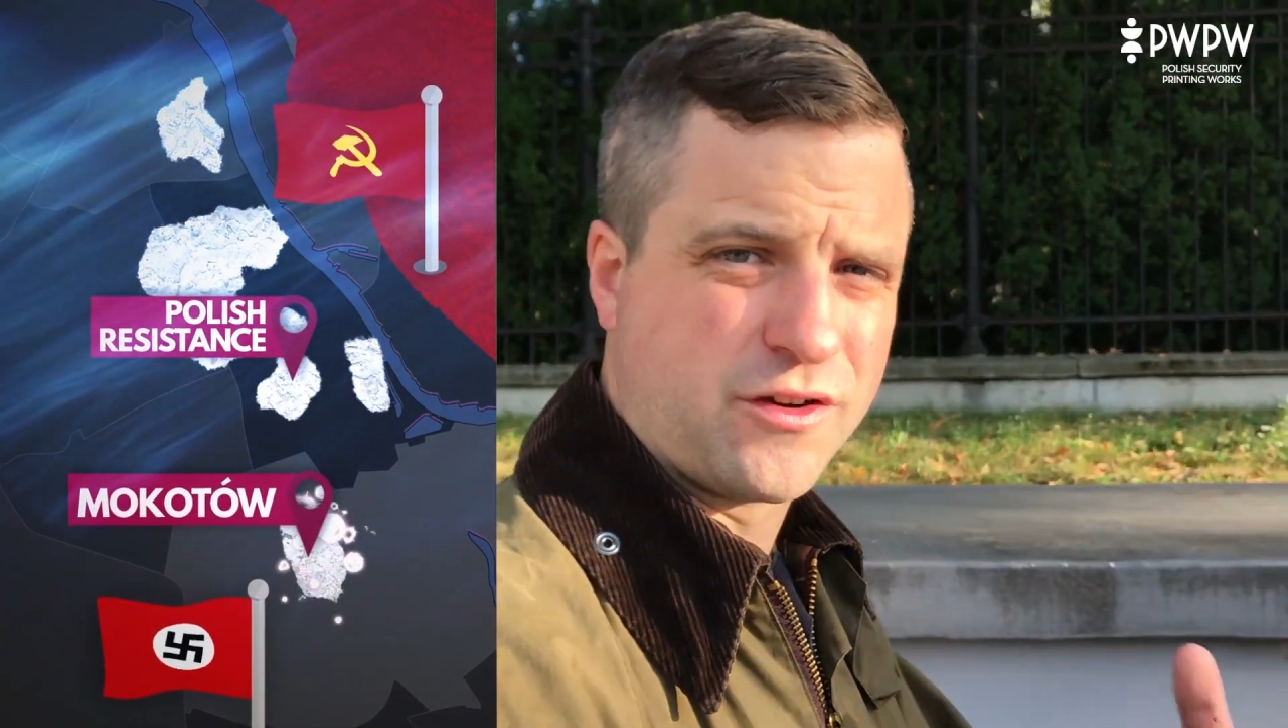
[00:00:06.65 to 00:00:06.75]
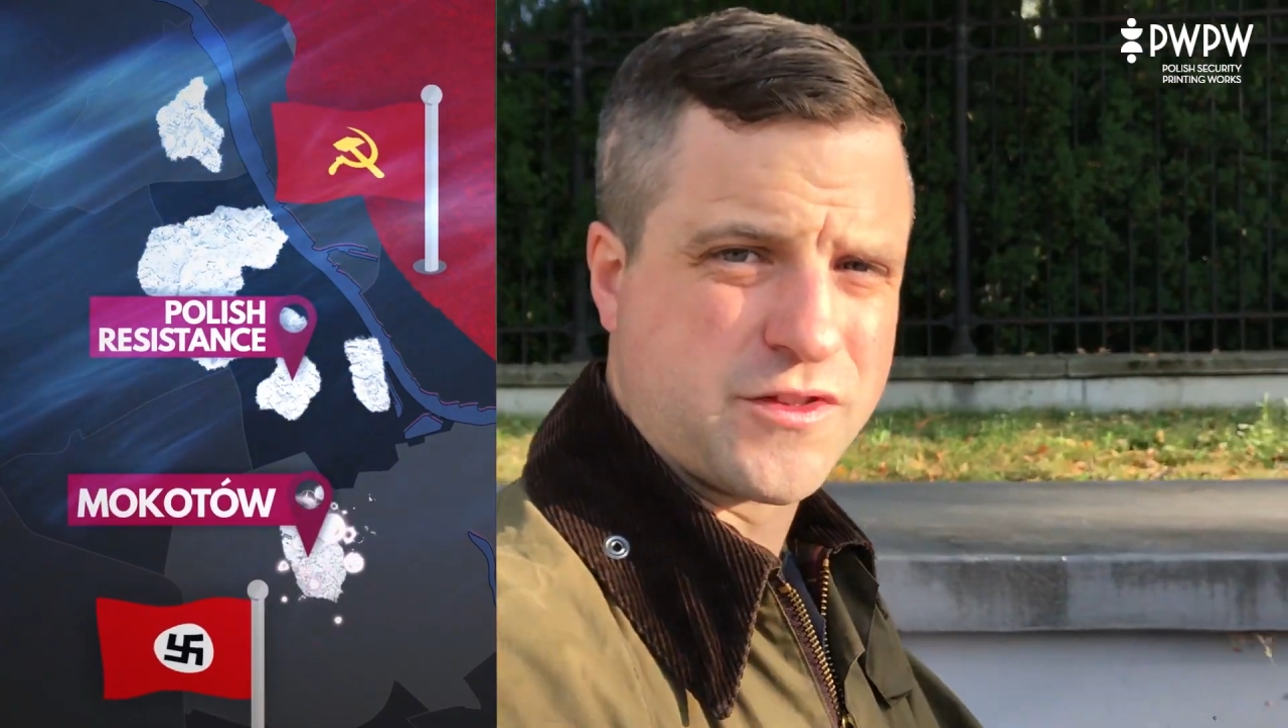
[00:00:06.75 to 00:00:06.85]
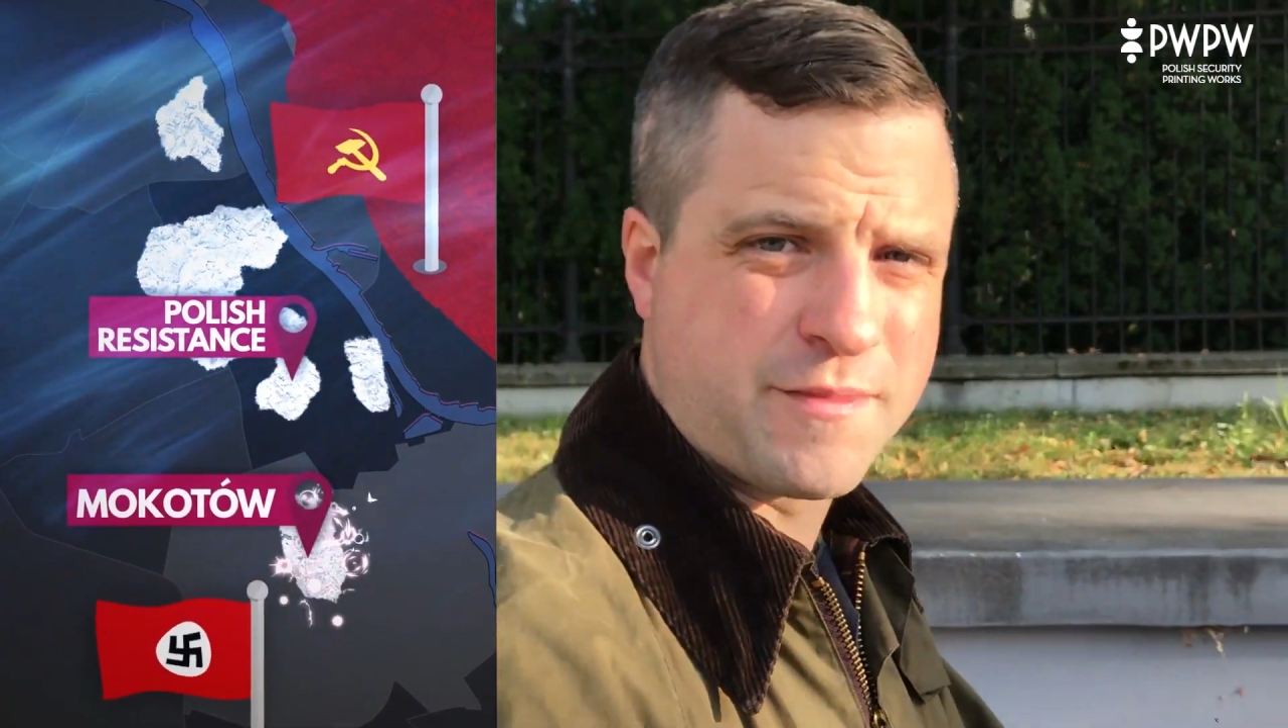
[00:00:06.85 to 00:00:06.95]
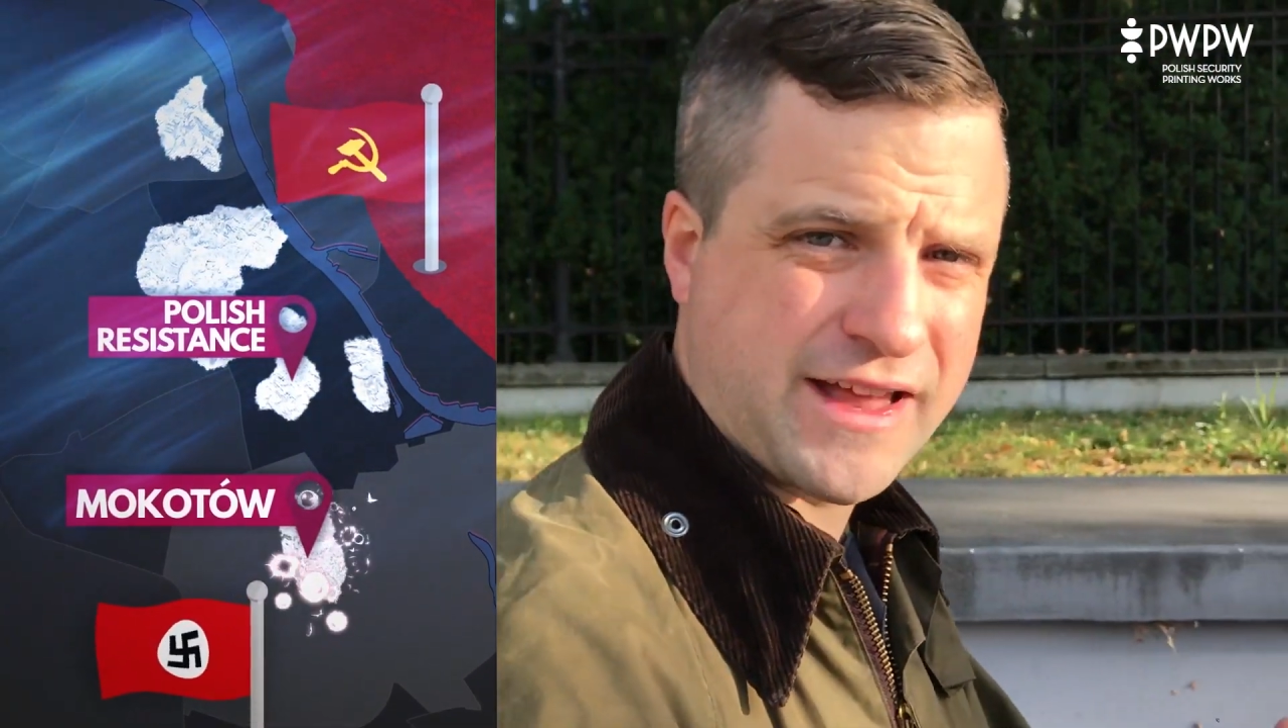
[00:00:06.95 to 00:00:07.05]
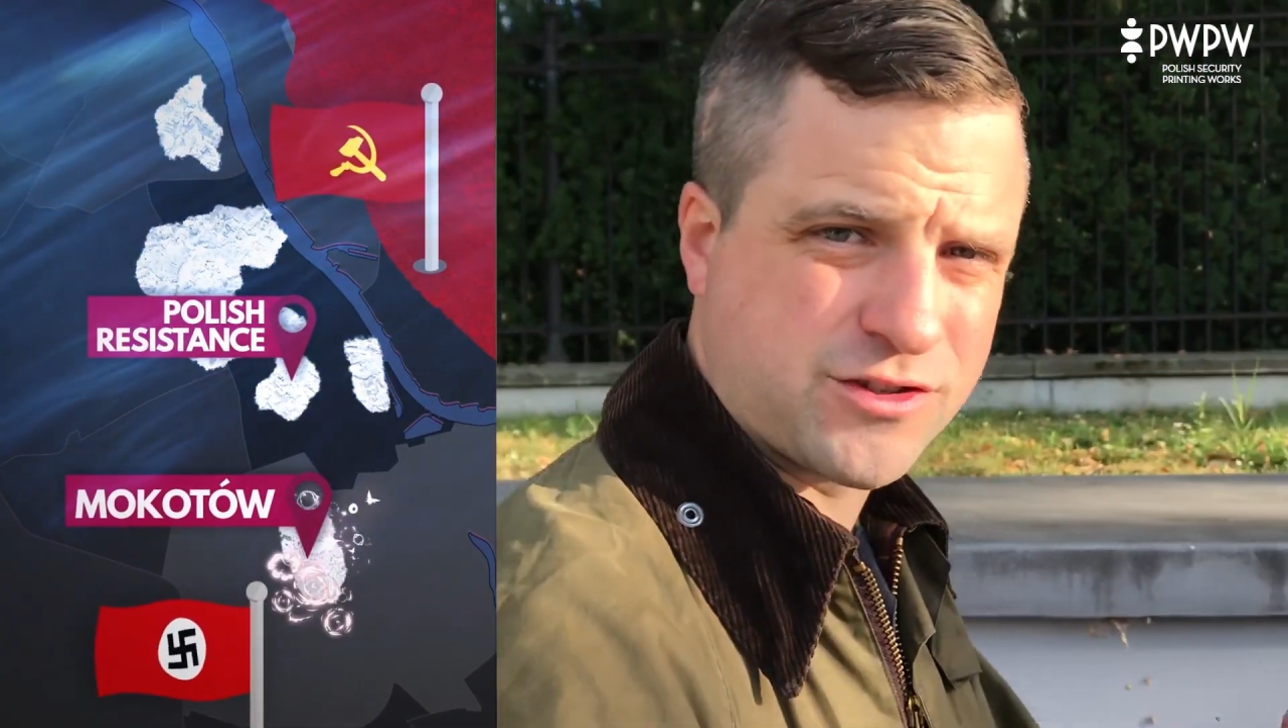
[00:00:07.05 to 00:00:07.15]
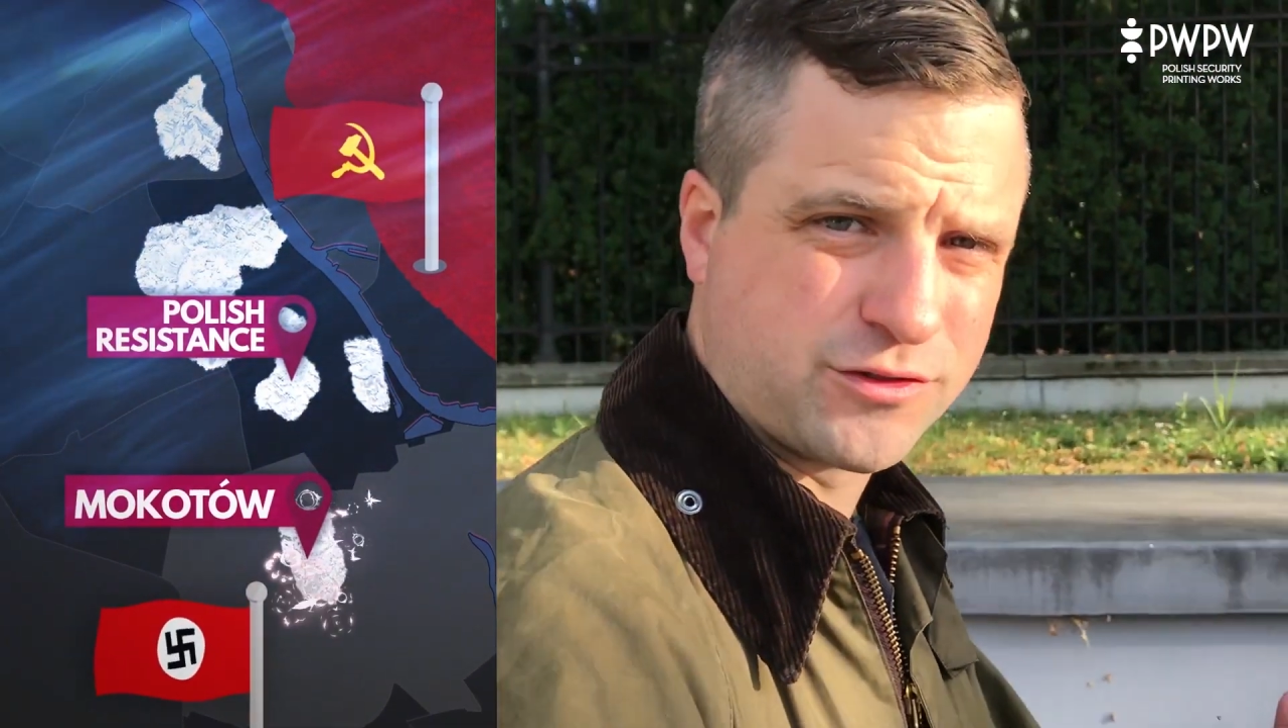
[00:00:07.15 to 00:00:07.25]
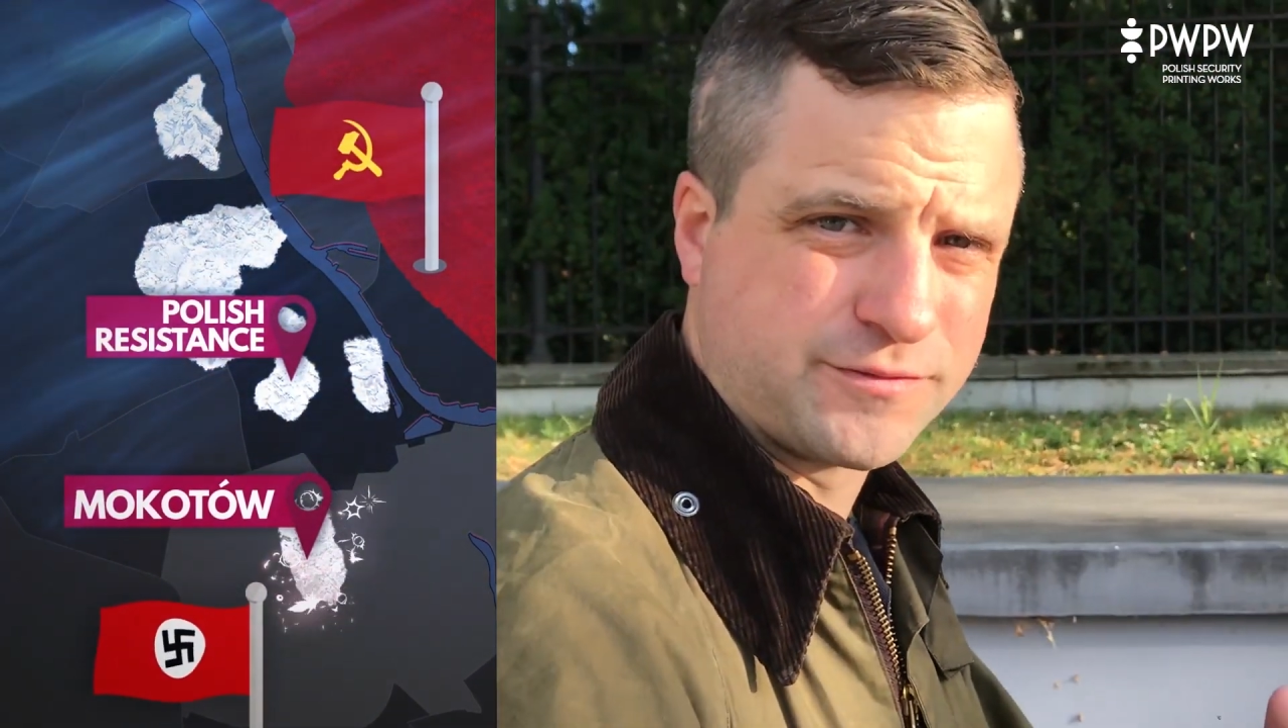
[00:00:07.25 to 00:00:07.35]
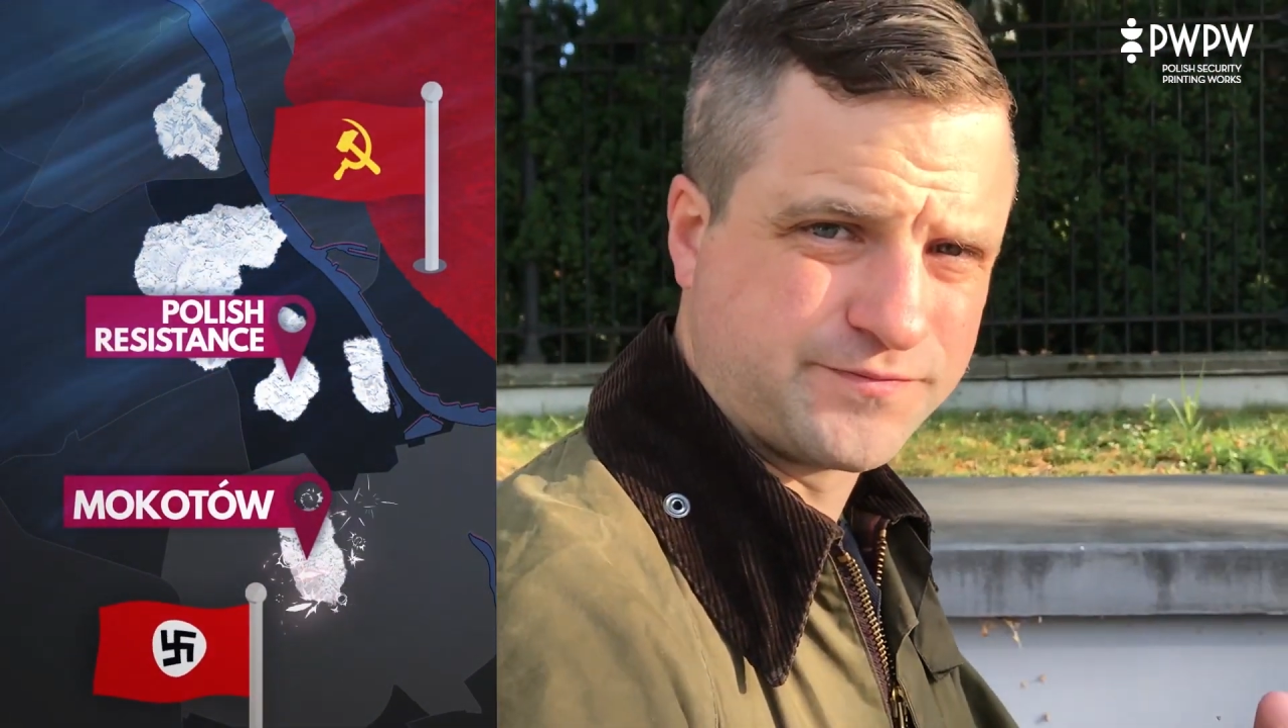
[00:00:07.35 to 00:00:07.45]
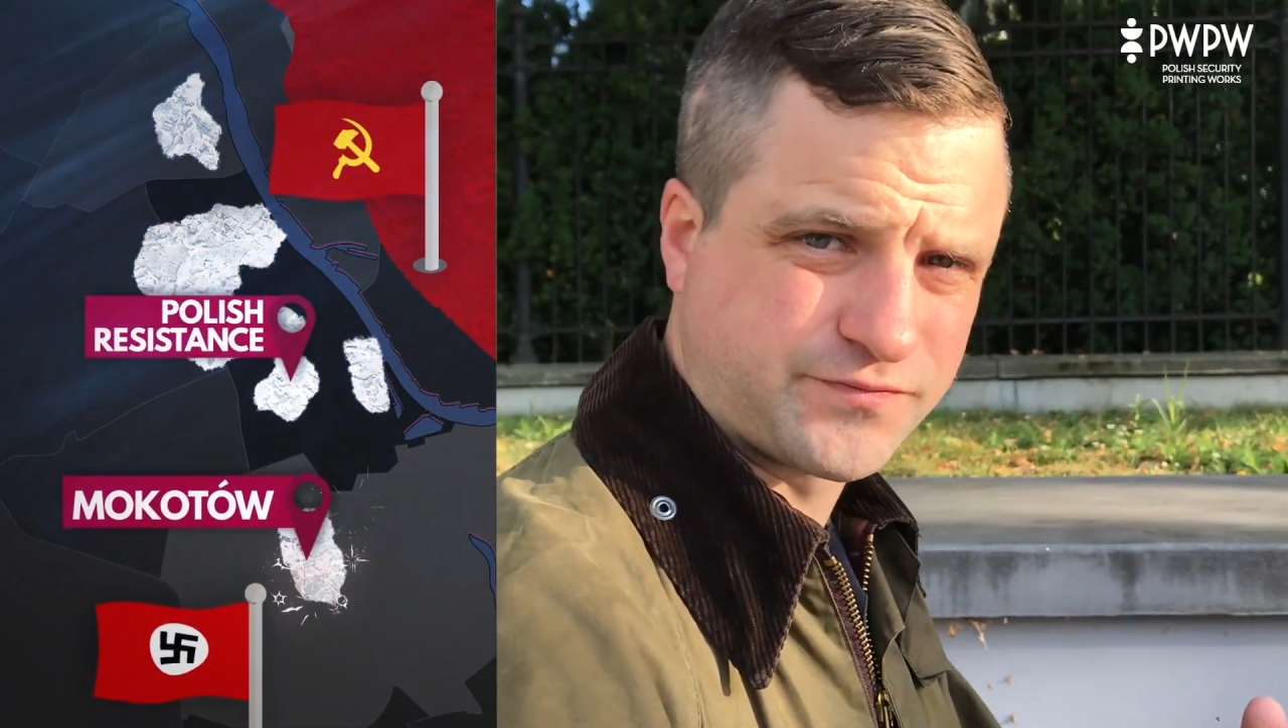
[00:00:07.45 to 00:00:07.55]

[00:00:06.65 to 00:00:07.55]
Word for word: of the battle.